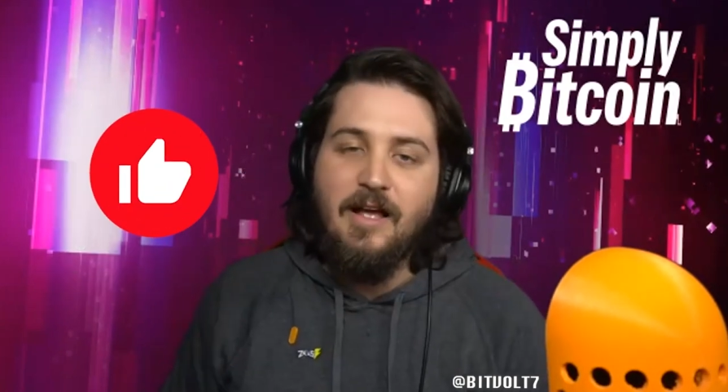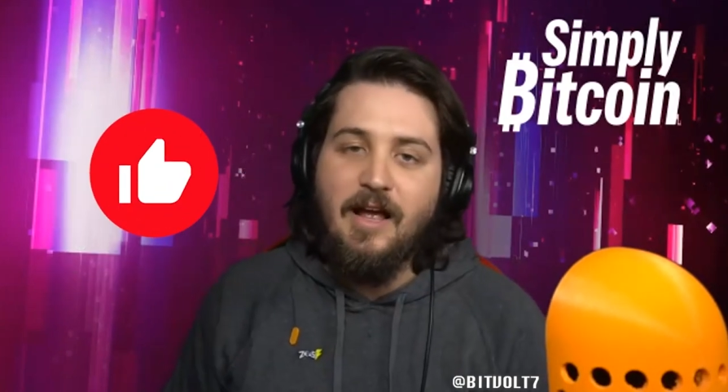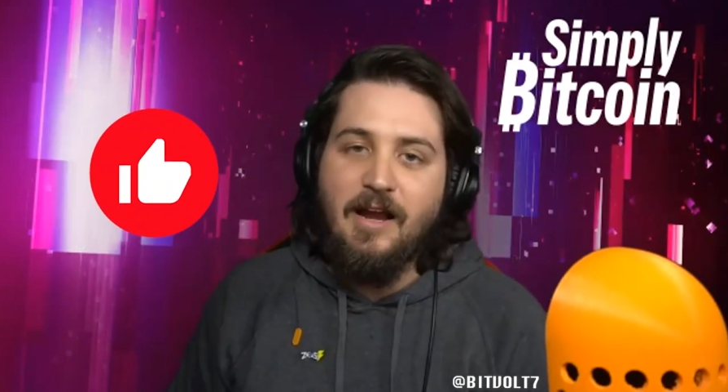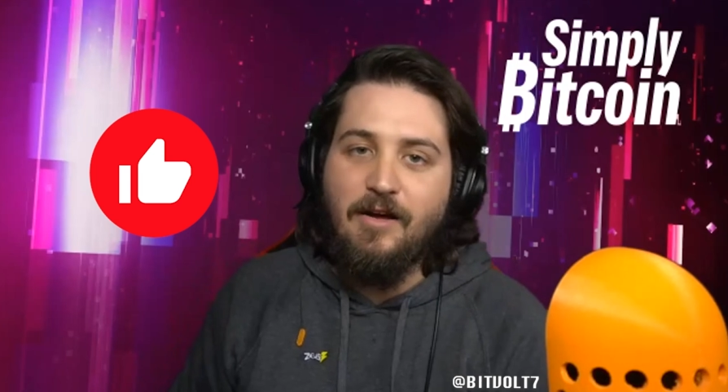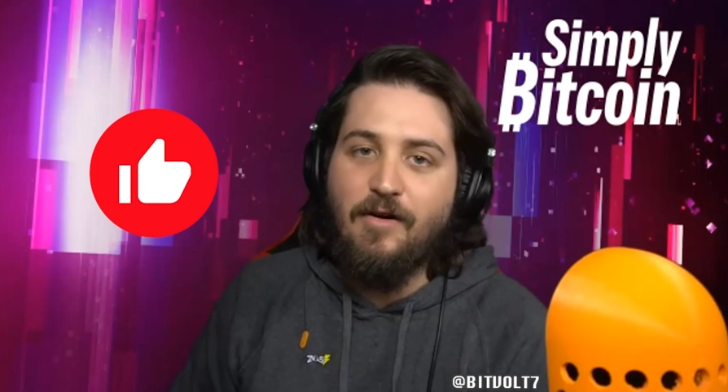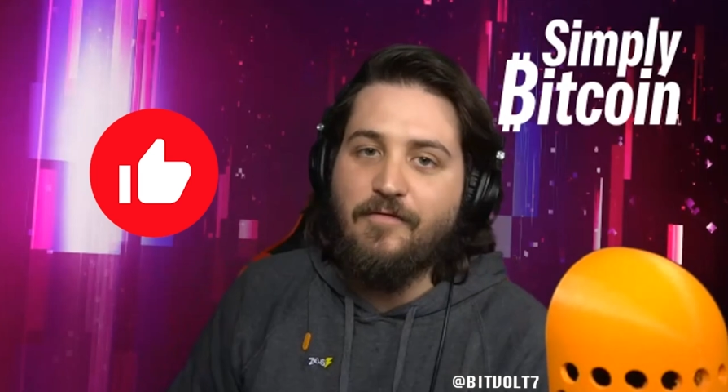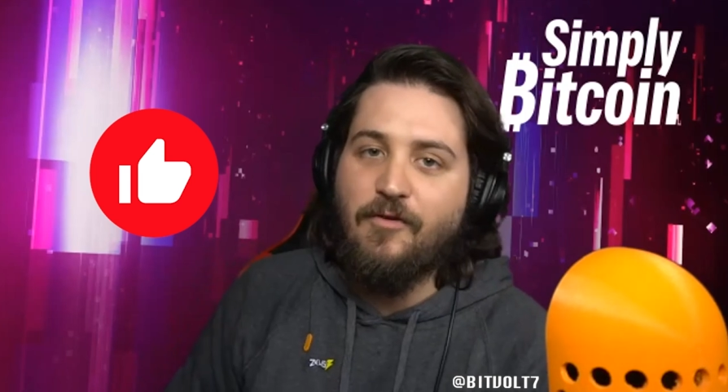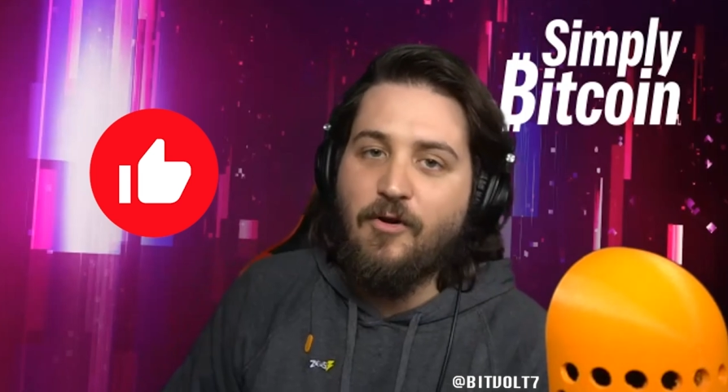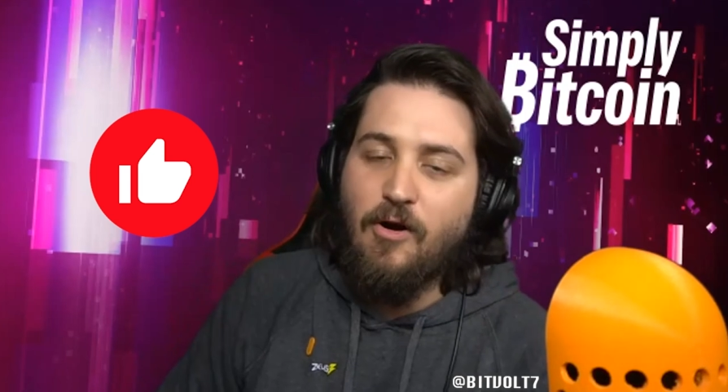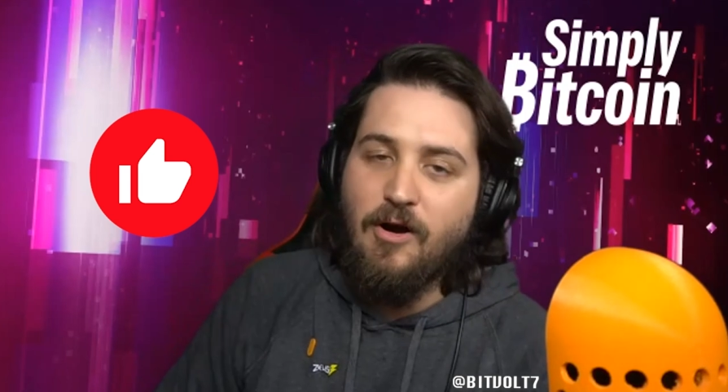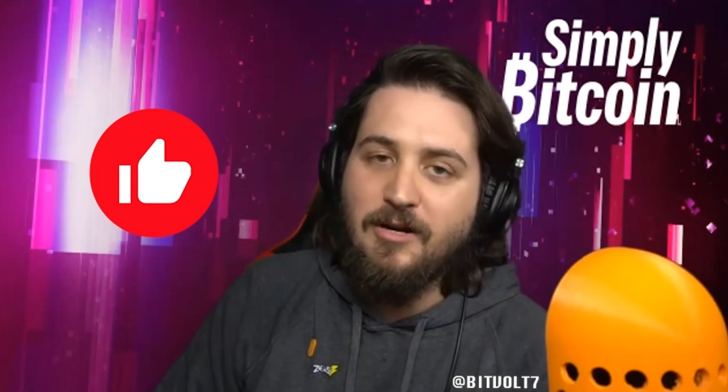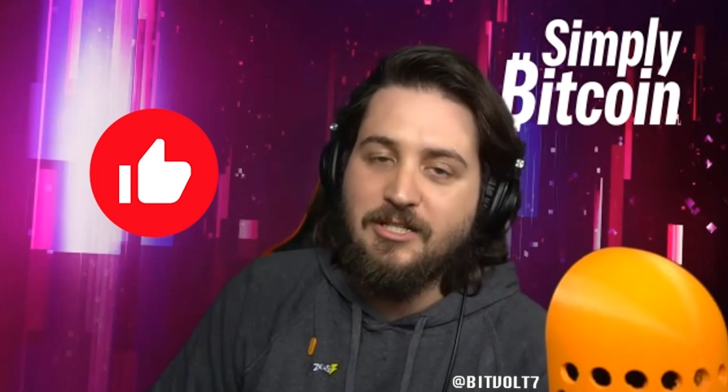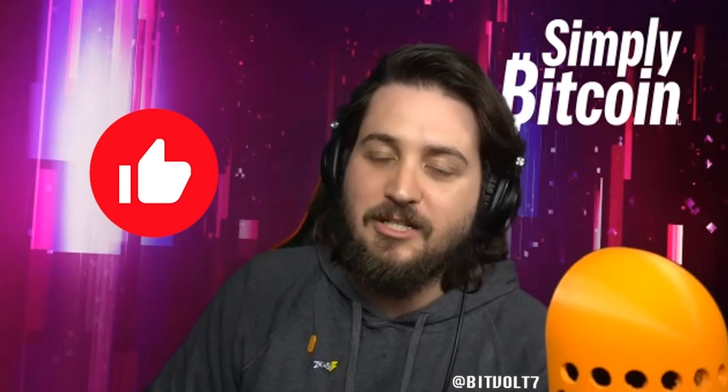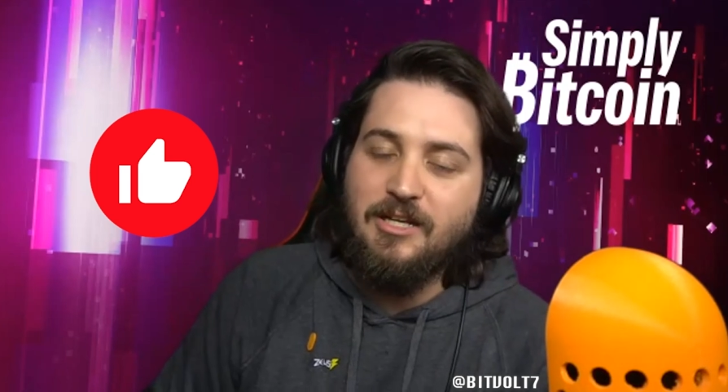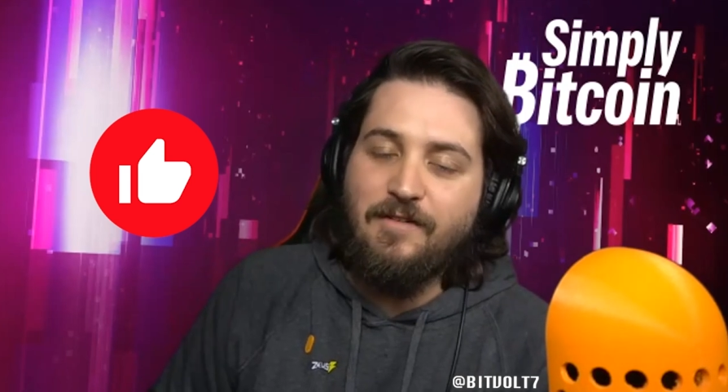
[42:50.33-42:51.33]
And of
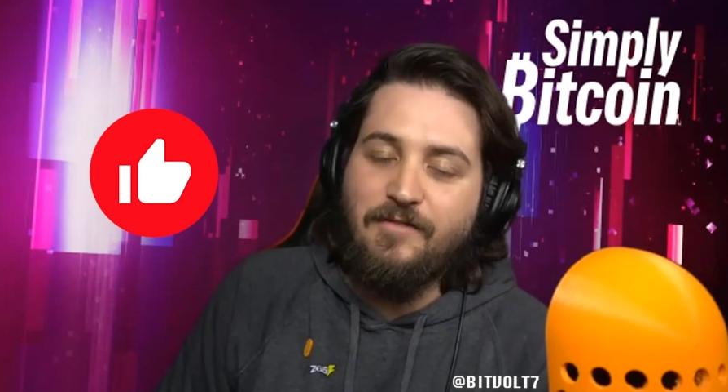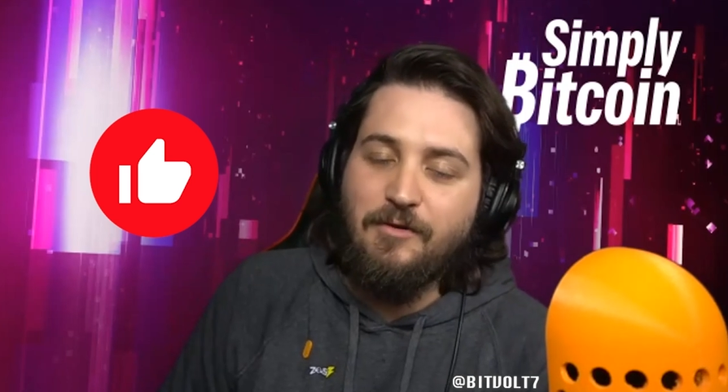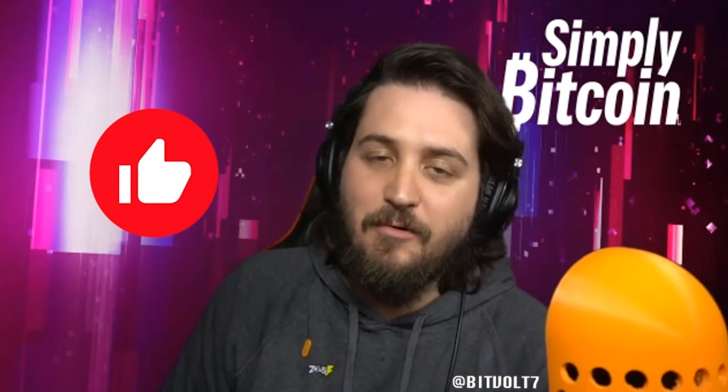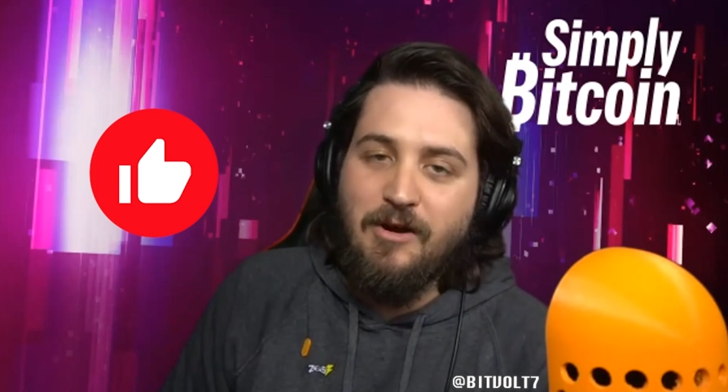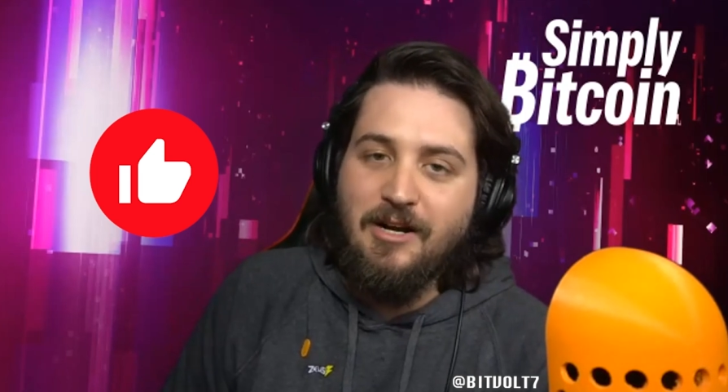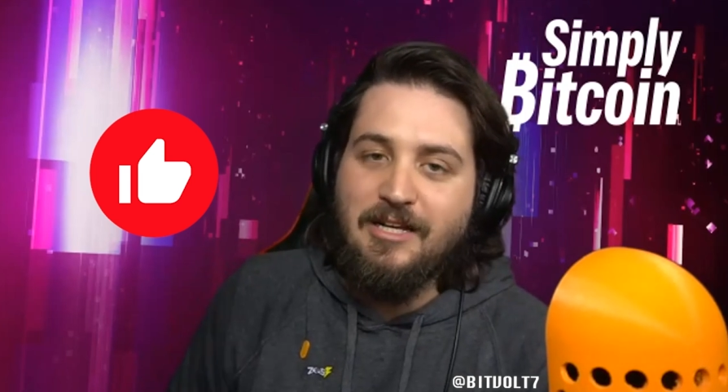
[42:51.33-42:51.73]
course, if you want